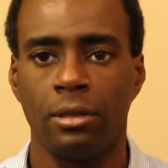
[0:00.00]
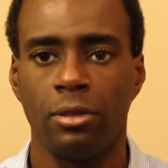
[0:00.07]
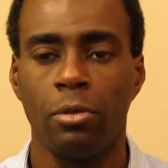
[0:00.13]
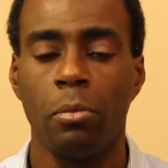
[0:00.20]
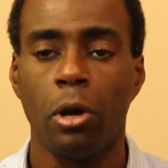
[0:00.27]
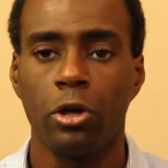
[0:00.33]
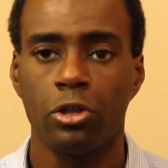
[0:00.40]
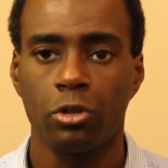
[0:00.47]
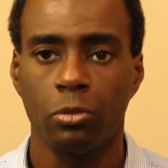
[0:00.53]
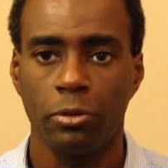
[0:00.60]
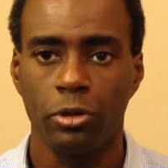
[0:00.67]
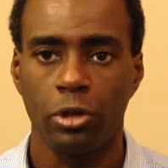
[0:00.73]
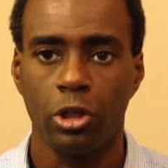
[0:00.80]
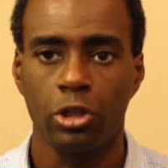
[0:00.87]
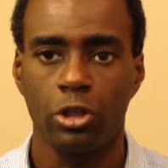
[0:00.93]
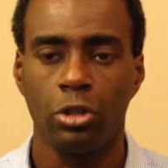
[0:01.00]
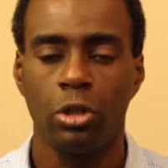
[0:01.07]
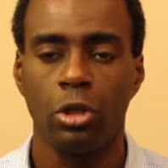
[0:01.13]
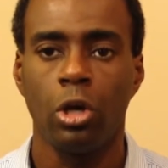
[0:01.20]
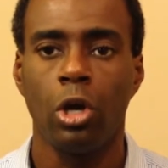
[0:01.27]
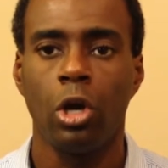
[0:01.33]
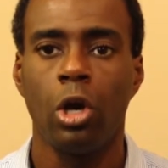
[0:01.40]
the marginal production
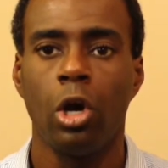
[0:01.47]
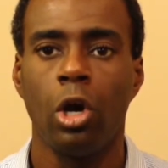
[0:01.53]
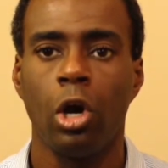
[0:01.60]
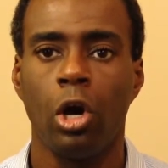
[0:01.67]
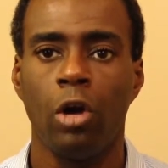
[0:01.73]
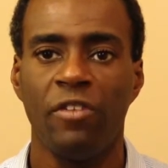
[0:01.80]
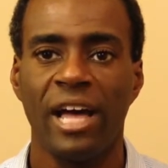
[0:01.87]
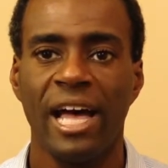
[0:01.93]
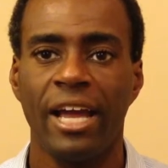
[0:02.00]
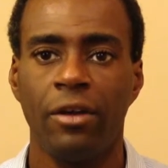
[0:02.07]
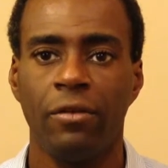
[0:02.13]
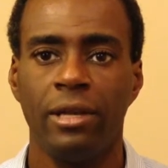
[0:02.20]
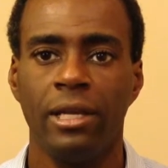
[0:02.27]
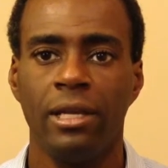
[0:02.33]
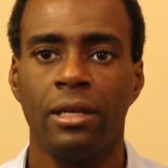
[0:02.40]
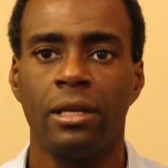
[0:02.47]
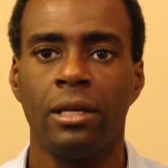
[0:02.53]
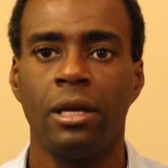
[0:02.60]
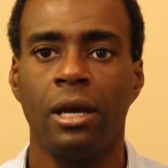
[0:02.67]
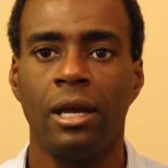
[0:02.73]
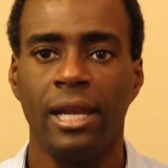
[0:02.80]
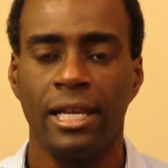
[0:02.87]
of hiring
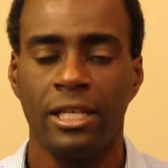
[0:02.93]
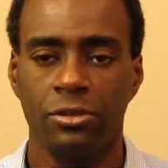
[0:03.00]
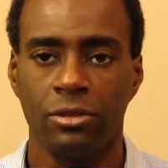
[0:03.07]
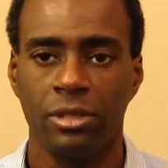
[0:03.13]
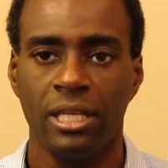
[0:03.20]
an extra